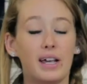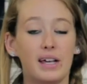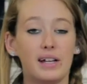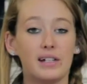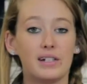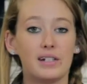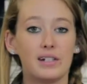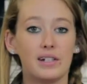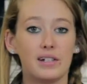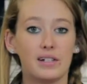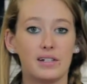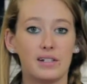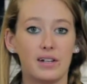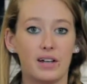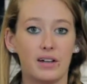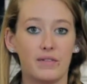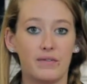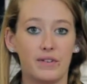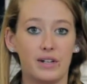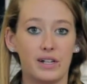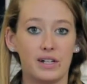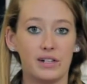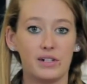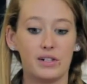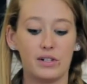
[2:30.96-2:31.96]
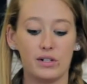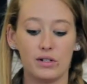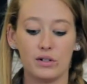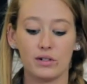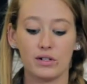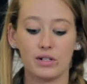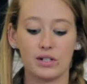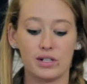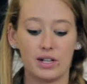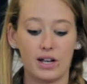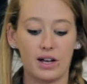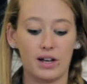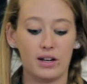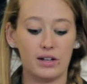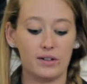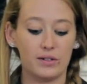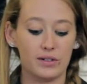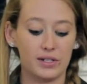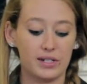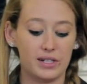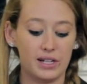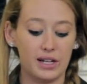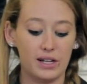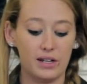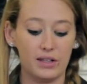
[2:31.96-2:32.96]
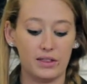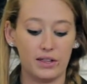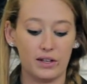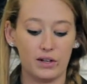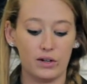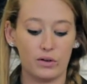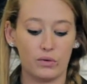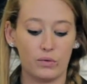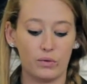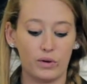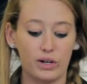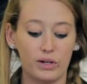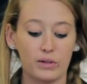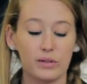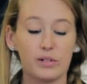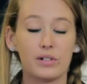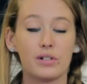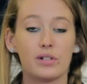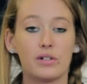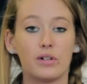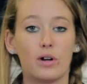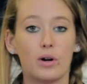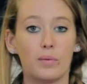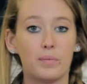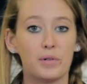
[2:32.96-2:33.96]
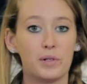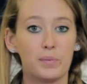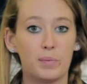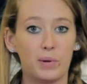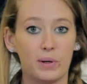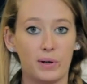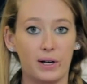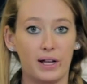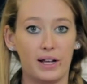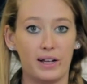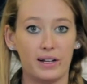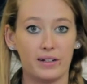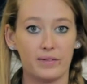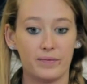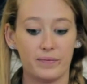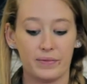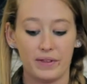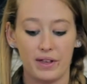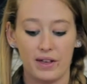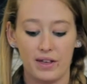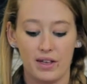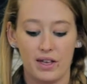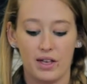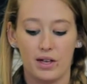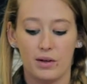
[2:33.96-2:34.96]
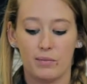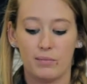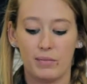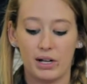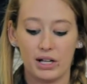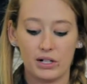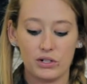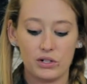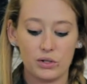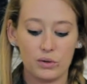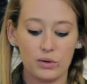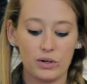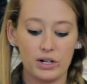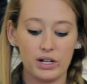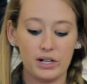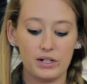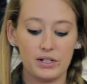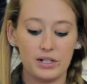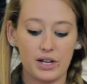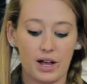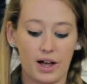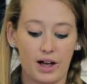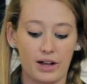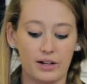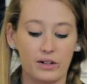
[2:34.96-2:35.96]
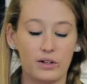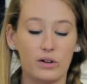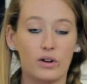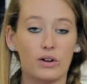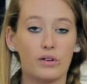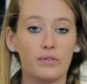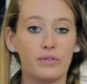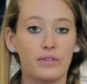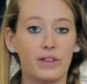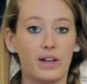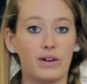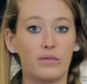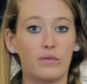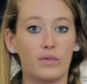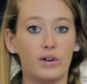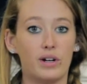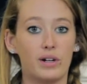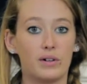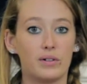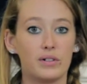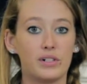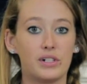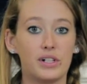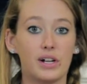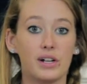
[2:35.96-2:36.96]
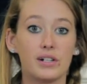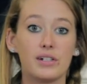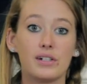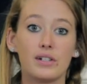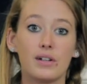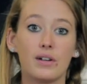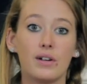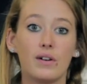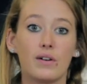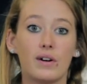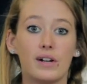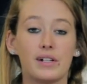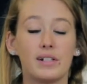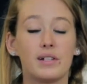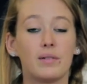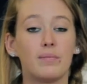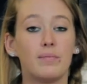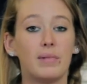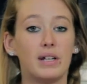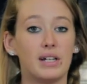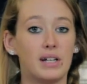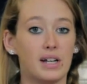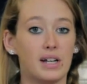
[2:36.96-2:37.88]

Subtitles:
hits the surface, you'll see that your reel stops pulling. Make sure you tighten off that reel just so your SMB